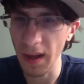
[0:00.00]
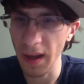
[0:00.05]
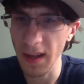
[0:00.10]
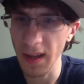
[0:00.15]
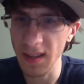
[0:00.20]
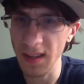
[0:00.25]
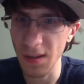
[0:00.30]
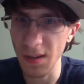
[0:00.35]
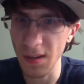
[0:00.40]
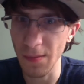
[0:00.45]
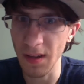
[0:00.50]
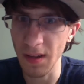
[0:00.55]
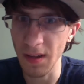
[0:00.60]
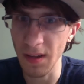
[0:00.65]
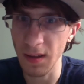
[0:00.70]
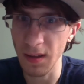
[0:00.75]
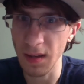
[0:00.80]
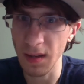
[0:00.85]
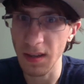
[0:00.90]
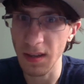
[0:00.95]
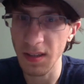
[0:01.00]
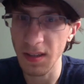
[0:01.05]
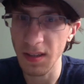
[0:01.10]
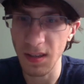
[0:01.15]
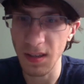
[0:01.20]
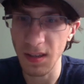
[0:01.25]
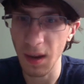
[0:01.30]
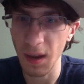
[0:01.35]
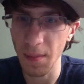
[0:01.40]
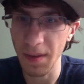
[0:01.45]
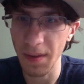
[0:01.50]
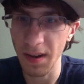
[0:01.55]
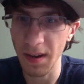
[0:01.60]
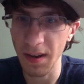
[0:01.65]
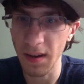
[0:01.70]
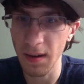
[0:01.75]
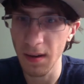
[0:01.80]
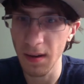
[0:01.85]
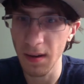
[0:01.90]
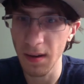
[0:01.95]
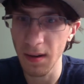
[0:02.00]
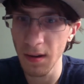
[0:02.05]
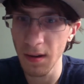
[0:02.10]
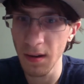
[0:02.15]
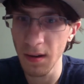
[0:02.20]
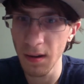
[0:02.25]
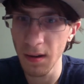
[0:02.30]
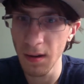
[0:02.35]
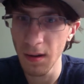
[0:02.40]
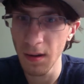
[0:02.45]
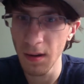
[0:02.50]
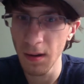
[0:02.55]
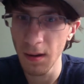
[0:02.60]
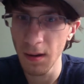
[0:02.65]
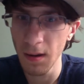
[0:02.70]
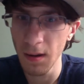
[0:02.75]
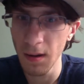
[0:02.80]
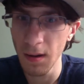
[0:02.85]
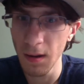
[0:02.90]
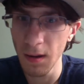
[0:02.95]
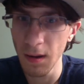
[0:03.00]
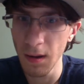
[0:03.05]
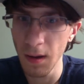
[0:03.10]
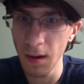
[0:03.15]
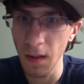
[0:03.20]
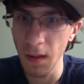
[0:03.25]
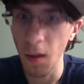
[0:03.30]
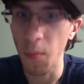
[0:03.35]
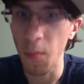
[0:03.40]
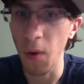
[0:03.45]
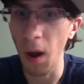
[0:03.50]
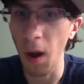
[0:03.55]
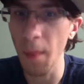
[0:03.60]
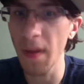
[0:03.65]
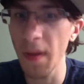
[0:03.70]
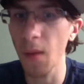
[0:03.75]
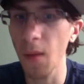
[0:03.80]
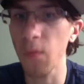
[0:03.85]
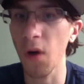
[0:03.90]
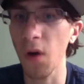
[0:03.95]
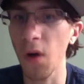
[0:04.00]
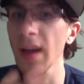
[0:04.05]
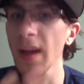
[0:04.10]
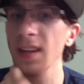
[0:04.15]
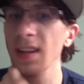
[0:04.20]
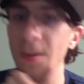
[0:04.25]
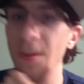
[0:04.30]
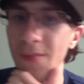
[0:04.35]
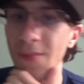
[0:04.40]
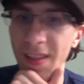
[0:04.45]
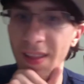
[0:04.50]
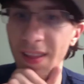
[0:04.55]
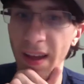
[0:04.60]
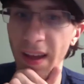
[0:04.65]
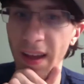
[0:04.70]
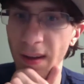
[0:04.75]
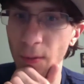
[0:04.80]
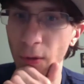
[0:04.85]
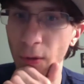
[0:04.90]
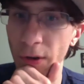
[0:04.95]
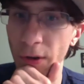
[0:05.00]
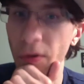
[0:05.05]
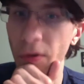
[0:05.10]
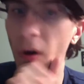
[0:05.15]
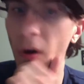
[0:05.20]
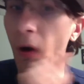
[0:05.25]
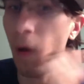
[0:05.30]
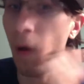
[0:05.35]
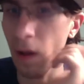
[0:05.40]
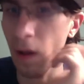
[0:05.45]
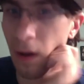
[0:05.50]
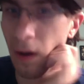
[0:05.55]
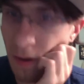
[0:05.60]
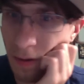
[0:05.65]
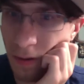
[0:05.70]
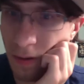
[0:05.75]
get something like decent. I mean, they'll probably get something like when you call it,